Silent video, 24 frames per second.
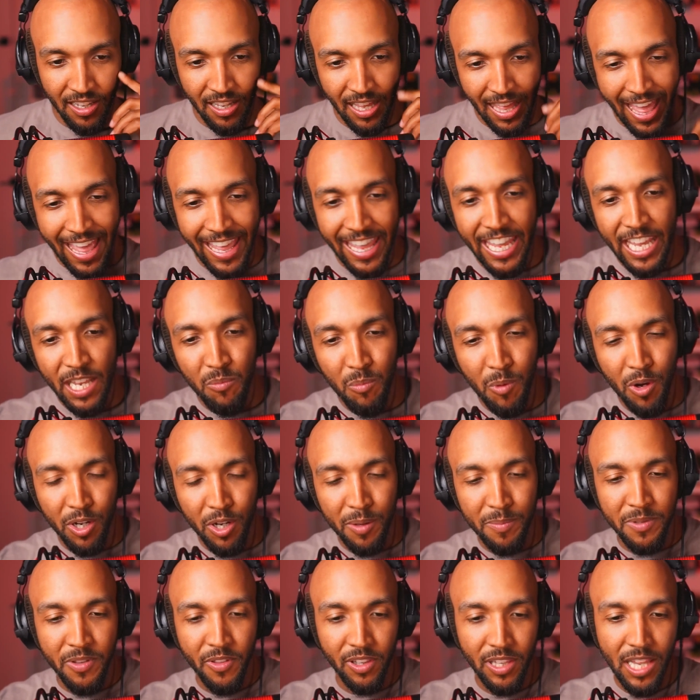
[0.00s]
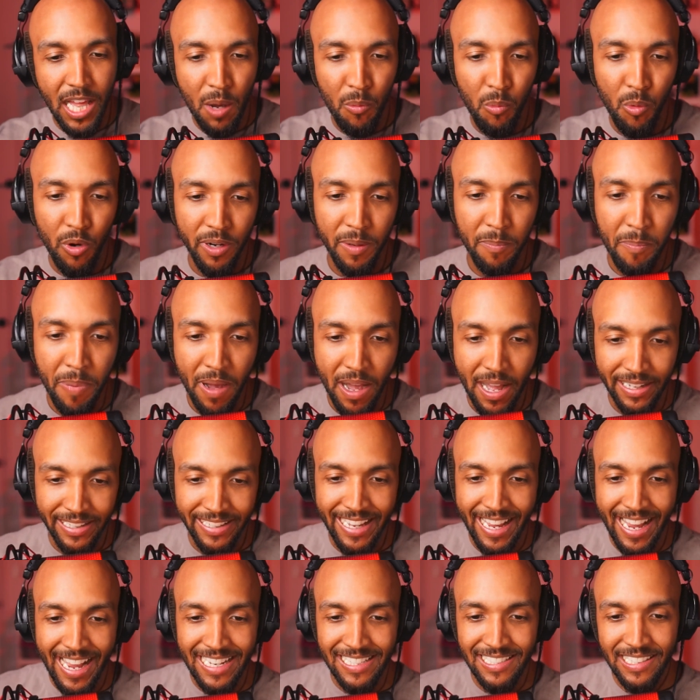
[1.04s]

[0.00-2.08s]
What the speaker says: Hey, and welcome to the Lot 1 Podcast